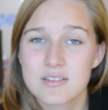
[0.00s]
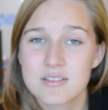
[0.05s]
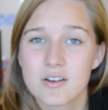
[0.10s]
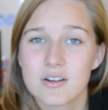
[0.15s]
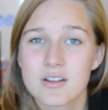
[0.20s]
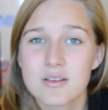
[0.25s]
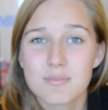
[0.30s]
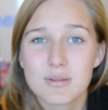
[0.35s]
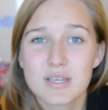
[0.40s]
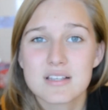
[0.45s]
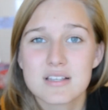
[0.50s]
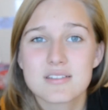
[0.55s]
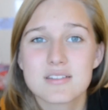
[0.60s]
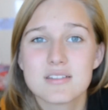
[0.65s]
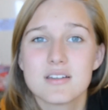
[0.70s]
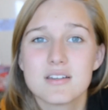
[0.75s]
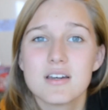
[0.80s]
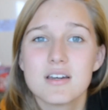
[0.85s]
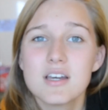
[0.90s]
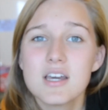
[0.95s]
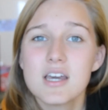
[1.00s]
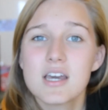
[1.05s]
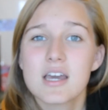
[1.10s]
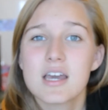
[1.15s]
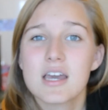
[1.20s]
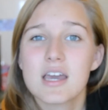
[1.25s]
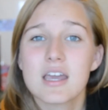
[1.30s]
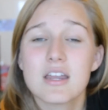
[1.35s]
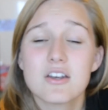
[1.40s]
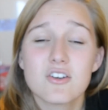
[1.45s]
on it, because
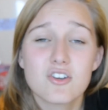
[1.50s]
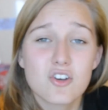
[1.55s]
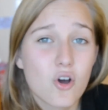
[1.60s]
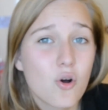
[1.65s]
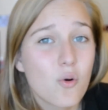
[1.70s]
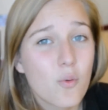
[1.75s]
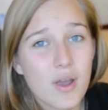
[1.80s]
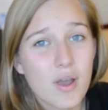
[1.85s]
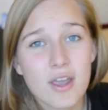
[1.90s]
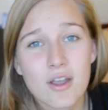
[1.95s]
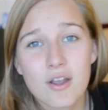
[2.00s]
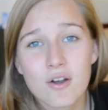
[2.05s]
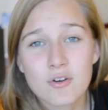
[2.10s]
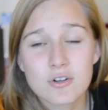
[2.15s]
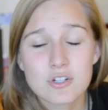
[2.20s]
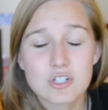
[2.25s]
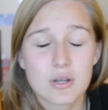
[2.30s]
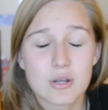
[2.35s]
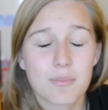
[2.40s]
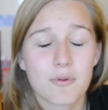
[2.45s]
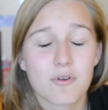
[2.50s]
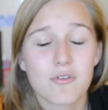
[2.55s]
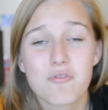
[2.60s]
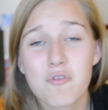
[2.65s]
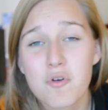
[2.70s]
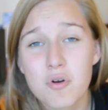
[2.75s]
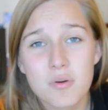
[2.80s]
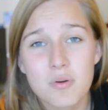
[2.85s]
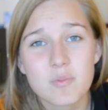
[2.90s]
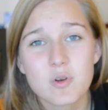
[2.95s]
in no way or shape or
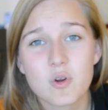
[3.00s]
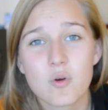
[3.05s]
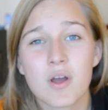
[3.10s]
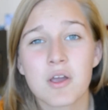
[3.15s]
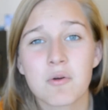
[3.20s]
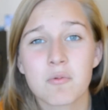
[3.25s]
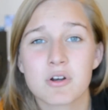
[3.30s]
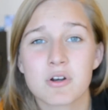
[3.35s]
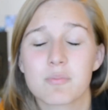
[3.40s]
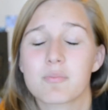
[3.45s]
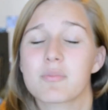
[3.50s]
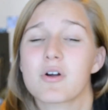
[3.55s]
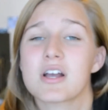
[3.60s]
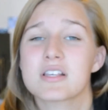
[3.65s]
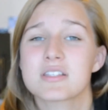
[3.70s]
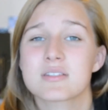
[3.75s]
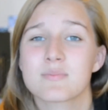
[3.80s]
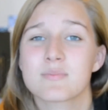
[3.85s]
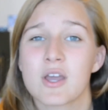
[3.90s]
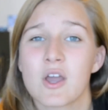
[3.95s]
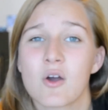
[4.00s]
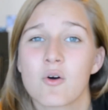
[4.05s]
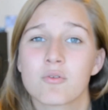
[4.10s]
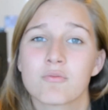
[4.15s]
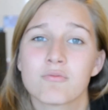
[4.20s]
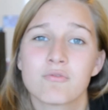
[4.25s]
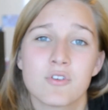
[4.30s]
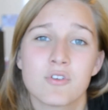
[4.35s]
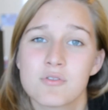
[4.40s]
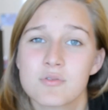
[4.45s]
form do I want to press my own
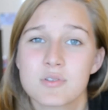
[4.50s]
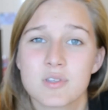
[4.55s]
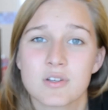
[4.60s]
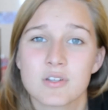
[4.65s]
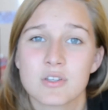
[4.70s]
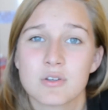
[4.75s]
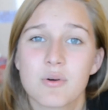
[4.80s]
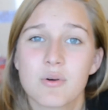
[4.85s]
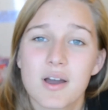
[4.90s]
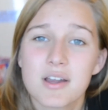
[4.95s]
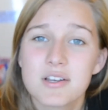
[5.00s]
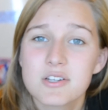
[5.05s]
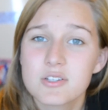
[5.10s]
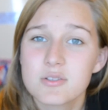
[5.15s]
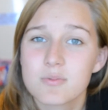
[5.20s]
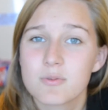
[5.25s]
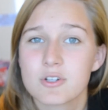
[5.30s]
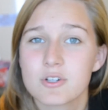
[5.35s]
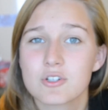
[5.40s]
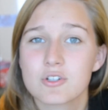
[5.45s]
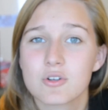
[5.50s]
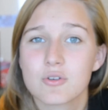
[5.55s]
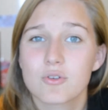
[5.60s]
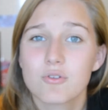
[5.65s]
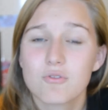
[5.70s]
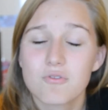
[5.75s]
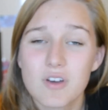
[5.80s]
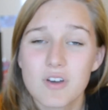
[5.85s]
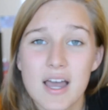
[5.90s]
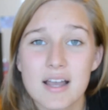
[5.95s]
views on you. I just want to show you
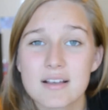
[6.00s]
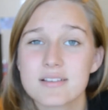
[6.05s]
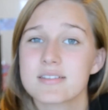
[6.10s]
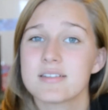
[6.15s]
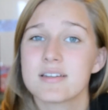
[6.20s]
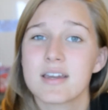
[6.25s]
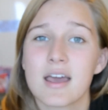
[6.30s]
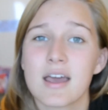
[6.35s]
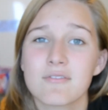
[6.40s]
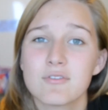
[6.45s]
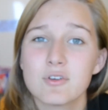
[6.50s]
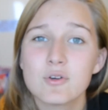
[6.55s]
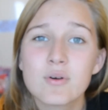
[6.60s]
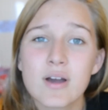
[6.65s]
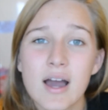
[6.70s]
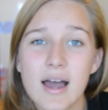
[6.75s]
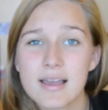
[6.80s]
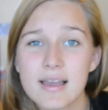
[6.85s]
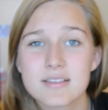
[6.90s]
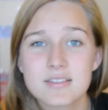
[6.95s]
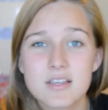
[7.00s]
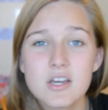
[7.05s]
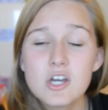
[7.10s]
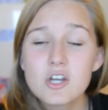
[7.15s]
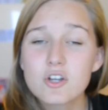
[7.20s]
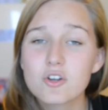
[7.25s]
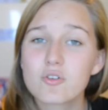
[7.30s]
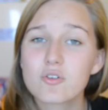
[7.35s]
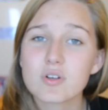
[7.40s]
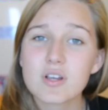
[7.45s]
facts and have you guys
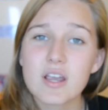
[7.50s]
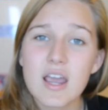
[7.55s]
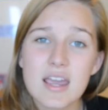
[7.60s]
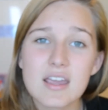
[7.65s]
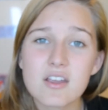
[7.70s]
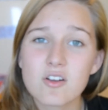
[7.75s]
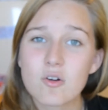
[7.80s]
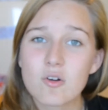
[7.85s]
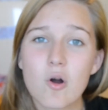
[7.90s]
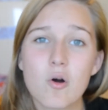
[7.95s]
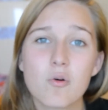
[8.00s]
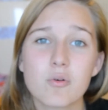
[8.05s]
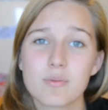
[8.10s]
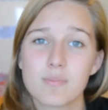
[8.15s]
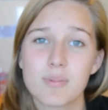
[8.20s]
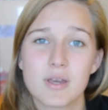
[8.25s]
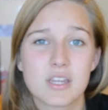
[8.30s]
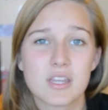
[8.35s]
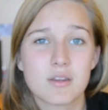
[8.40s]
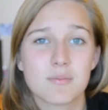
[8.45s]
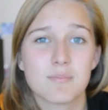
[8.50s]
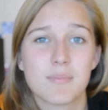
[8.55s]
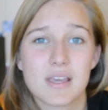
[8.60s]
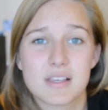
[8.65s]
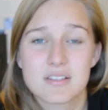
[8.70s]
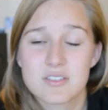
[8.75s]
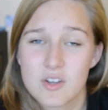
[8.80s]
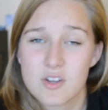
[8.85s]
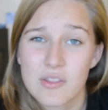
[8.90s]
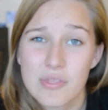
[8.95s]
create your own opinion
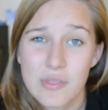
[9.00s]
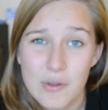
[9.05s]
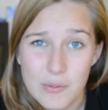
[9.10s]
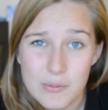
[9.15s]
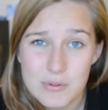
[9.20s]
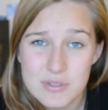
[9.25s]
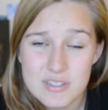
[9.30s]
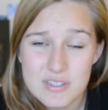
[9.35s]
based on those.